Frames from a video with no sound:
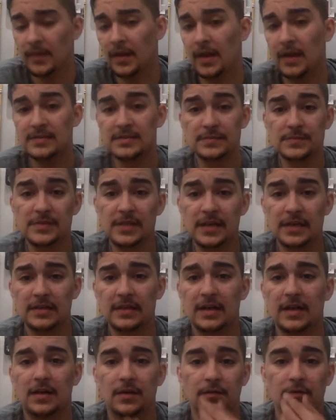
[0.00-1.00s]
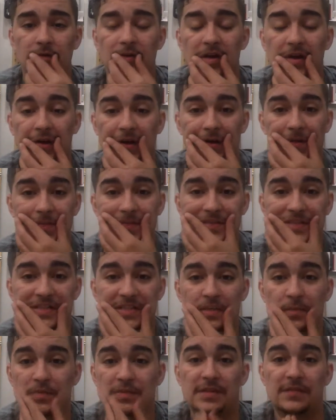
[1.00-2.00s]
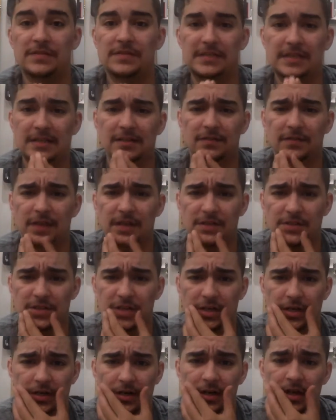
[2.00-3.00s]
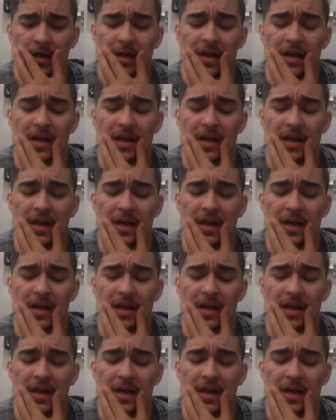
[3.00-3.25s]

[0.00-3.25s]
as I'm sitting down December 17th of last year,